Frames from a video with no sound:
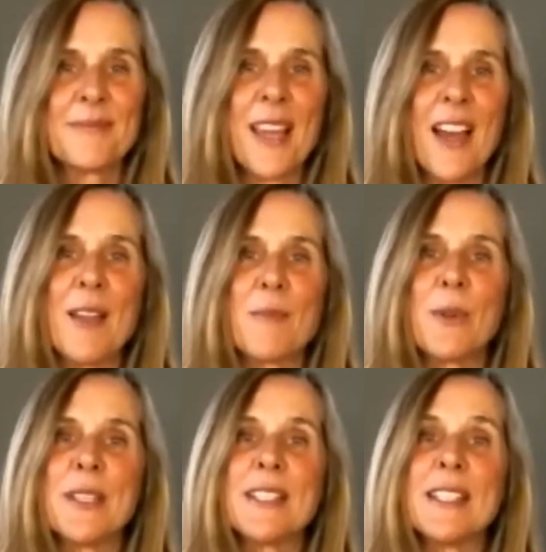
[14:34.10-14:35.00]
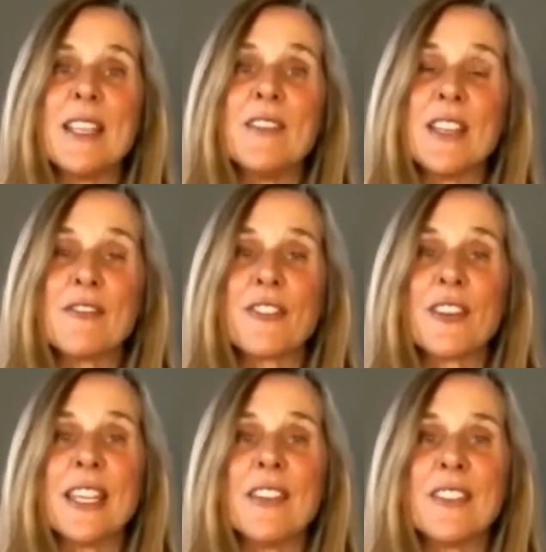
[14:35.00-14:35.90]
I am receiving
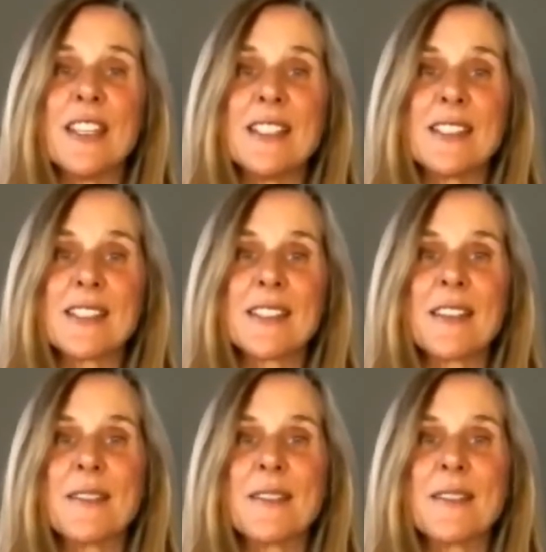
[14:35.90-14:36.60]
forgiveness.